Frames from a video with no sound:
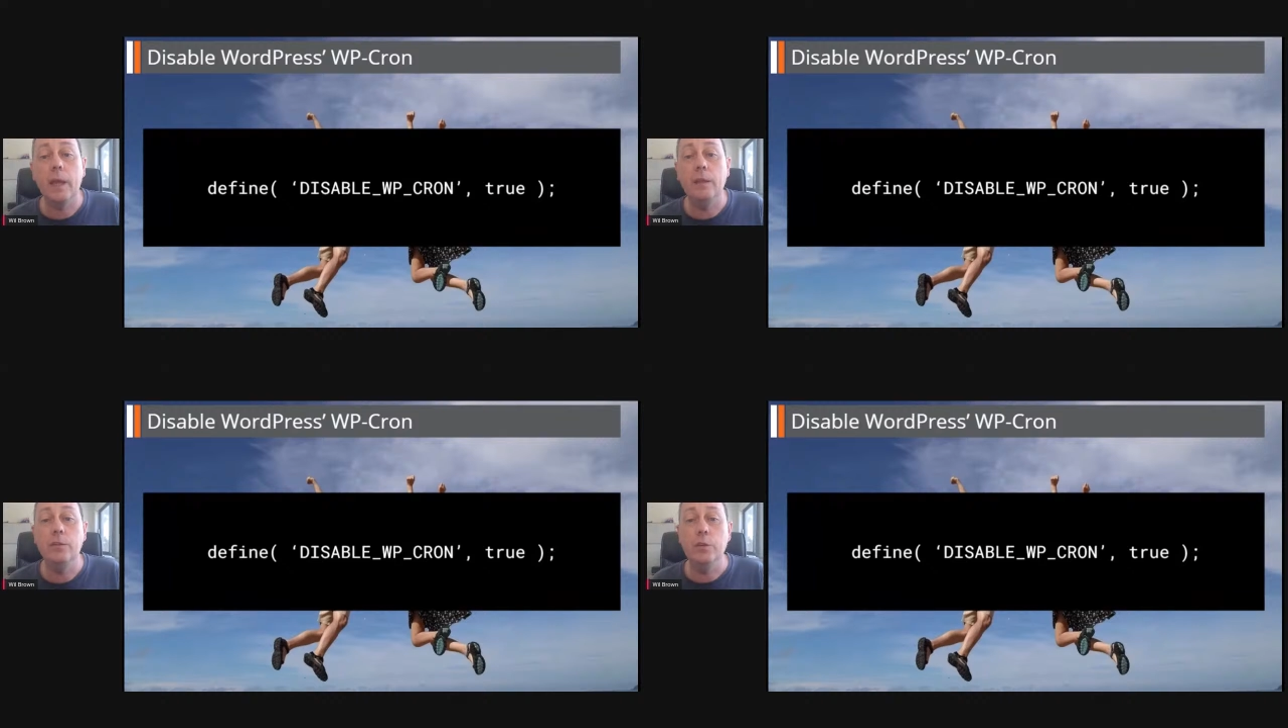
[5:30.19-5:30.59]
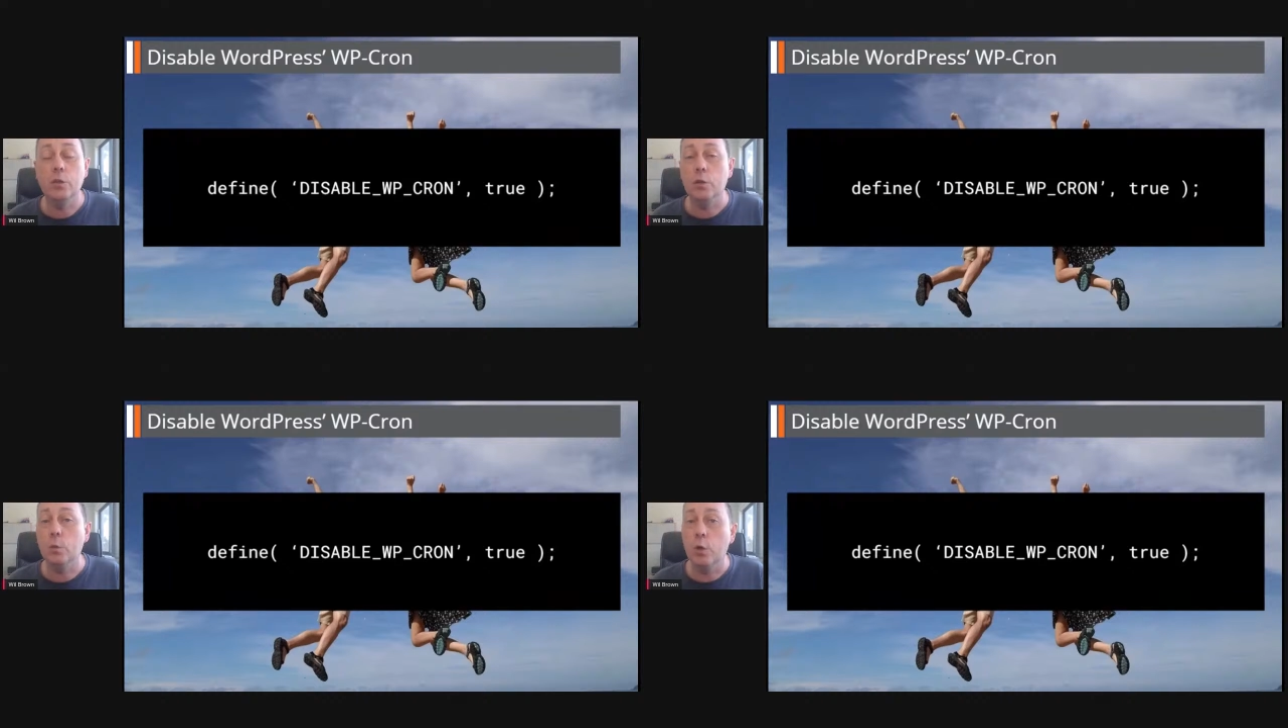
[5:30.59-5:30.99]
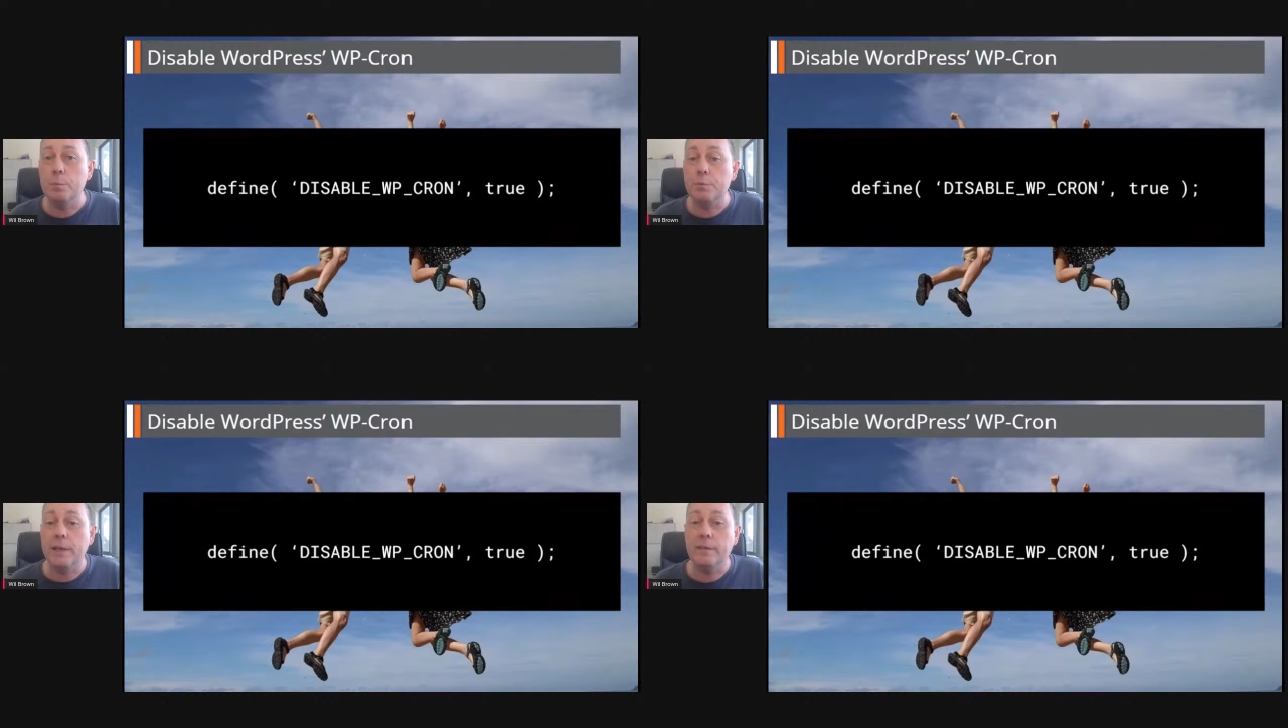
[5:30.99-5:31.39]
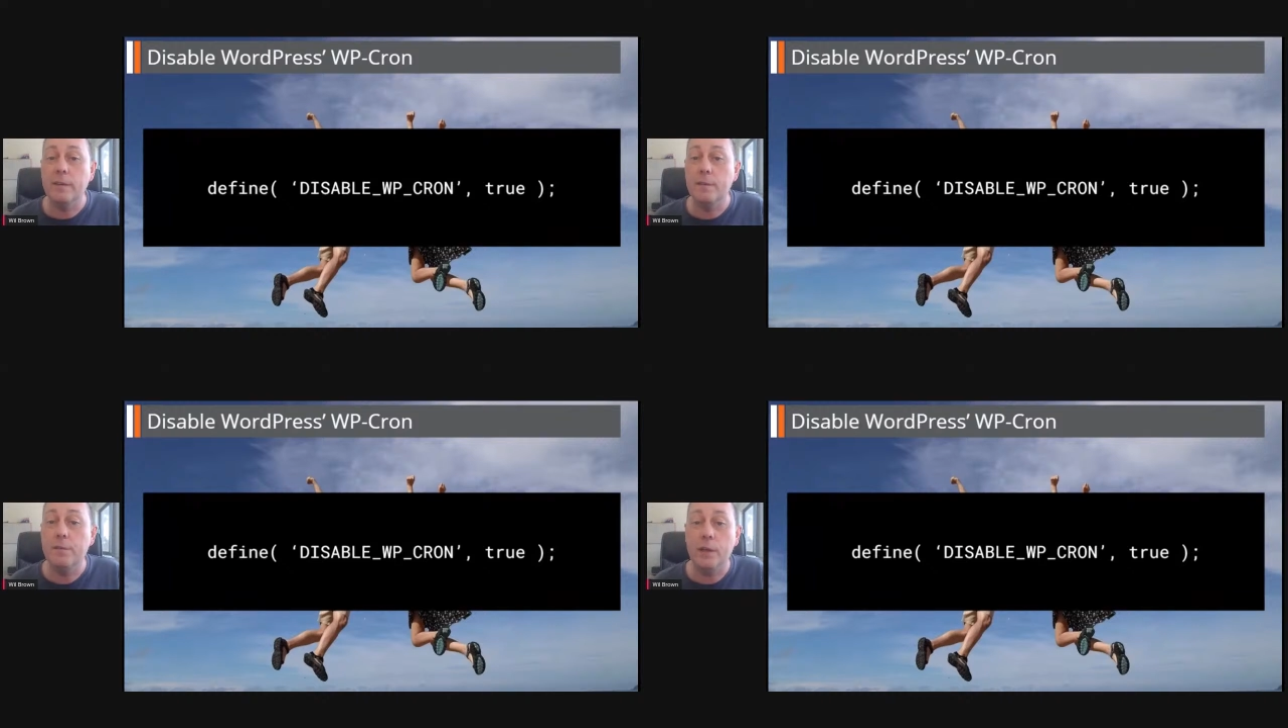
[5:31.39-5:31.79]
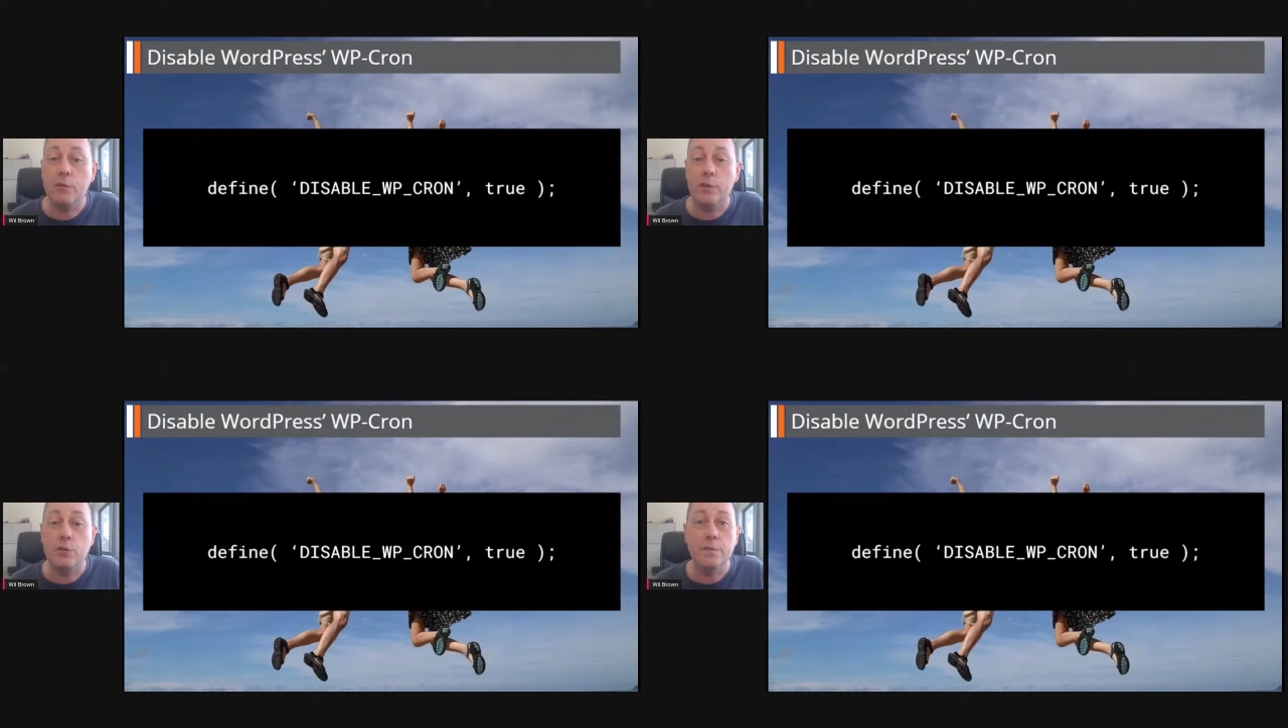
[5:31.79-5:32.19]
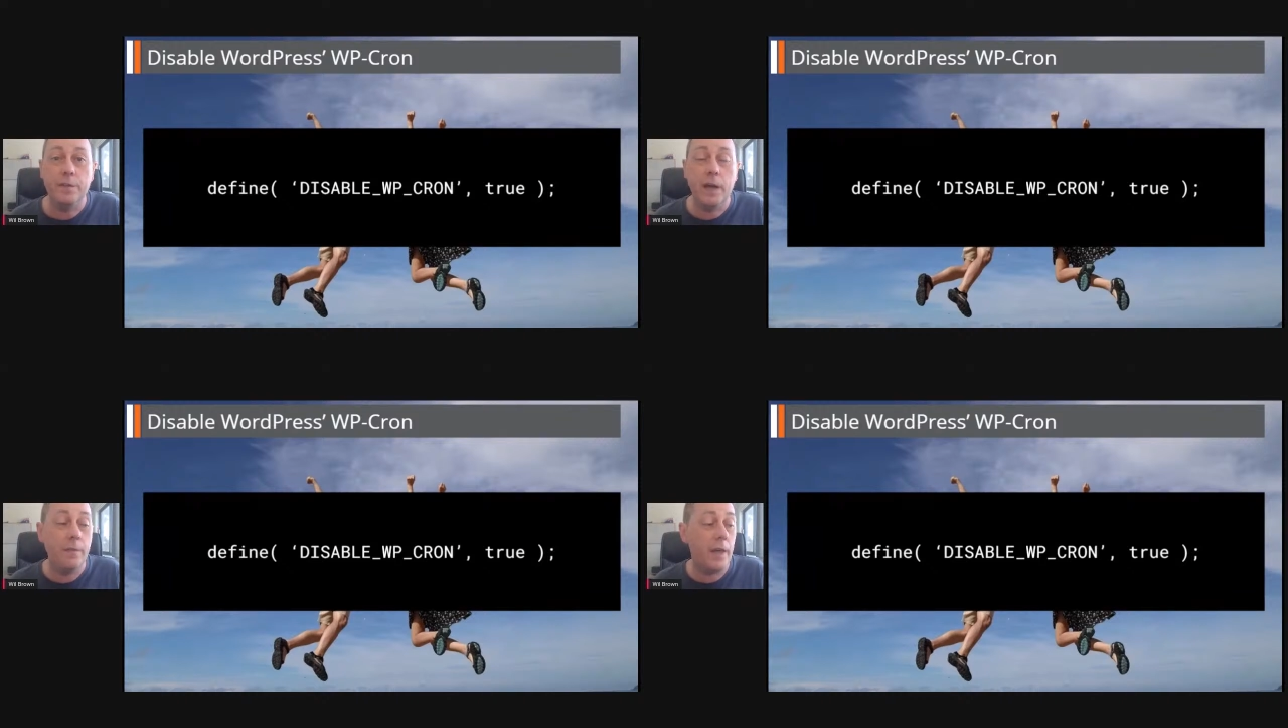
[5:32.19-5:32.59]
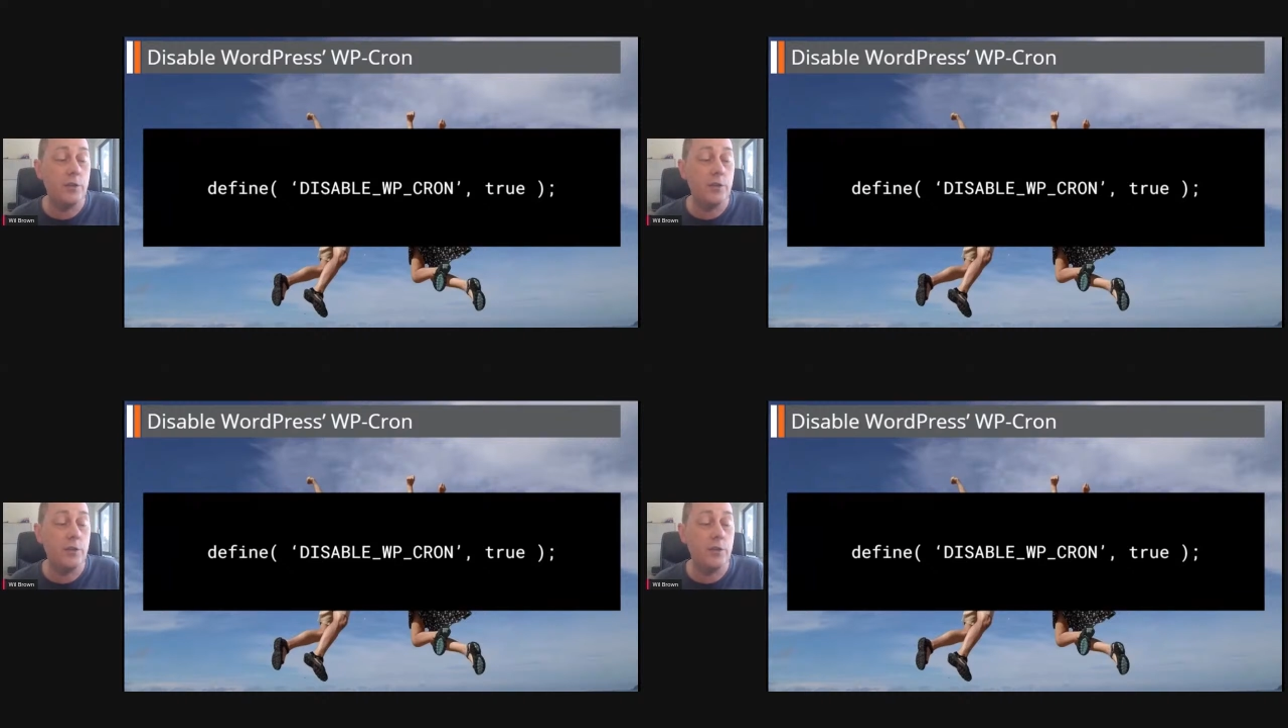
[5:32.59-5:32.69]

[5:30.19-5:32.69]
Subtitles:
into your WordPress configuration file.